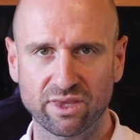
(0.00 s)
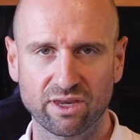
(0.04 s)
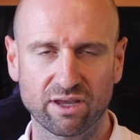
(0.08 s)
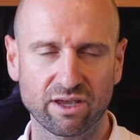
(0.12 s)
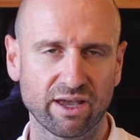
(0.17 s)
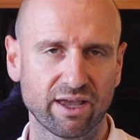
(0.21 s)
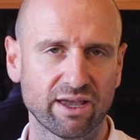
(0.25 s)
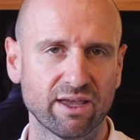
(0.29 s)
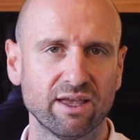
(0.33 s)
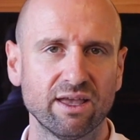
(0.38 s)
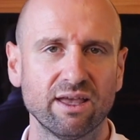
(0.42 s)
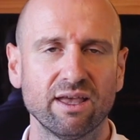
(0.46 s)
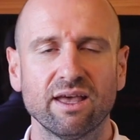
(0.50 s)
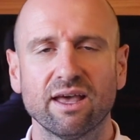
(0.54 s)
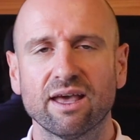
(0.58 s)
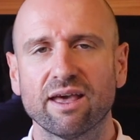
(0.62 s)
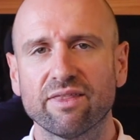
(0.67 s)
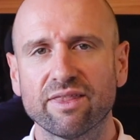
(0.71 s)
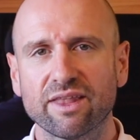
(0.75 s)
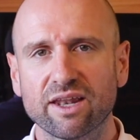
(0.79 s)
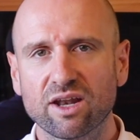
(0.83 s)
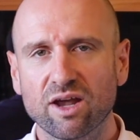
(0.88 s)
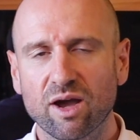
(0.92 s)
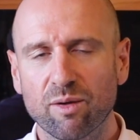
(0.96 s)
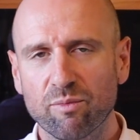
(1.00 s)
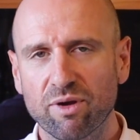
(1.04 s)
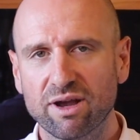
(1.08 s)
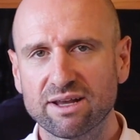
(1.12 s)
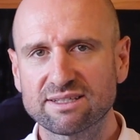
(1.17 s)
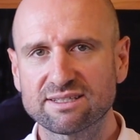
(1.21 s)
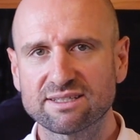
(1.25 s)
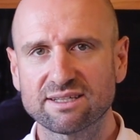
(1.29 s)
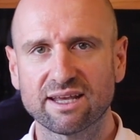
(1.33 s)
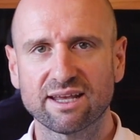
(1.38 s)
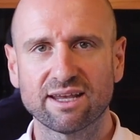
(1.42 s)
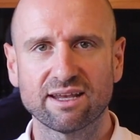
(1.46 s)
Okay, and then I
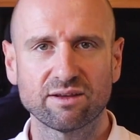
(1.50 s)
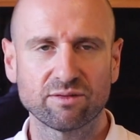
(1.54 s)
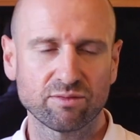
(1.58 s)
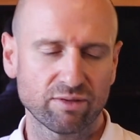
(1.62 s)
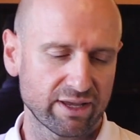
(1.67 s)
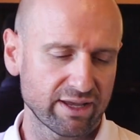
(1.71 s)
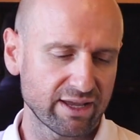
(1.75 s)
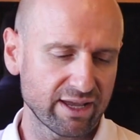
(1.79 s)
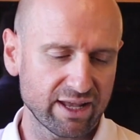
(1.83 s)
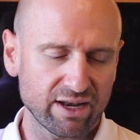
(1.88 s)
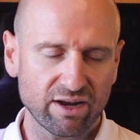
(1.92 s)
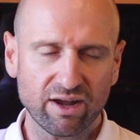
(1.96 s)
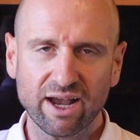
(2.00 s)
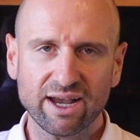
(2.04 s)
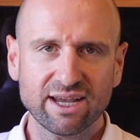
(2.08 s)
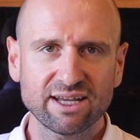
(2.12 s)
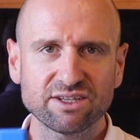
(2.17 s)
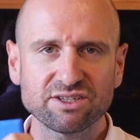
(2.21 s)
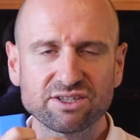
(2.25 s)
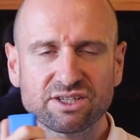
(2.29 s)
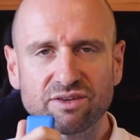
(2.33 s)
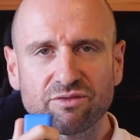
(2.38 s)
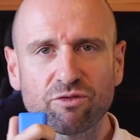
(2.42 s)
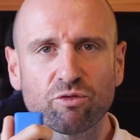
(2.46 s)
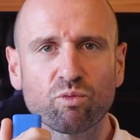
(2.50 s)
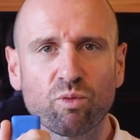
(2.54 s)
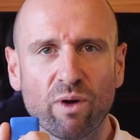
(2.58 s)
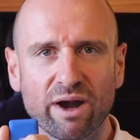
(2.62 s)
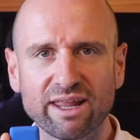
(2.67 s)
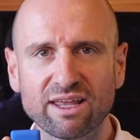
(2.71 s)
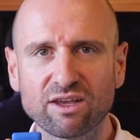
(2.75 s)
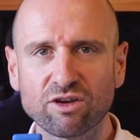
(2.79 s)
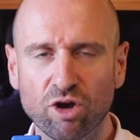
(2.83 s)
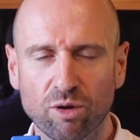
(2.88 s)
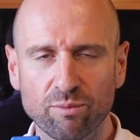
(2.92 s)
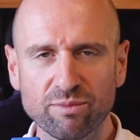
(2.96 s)
might say, and I can just give a
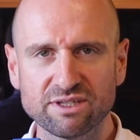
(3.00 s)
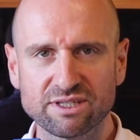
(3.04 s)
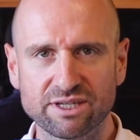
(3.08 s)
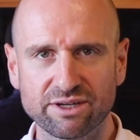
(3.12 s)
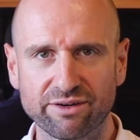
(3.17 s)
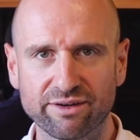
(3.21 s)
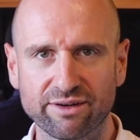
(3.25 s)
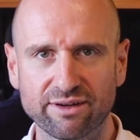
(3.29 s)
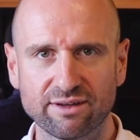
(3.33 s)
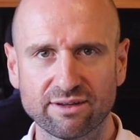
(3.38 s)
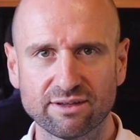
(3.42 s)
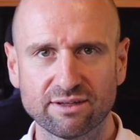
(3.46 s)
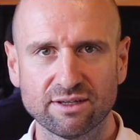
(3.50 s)
running commentary.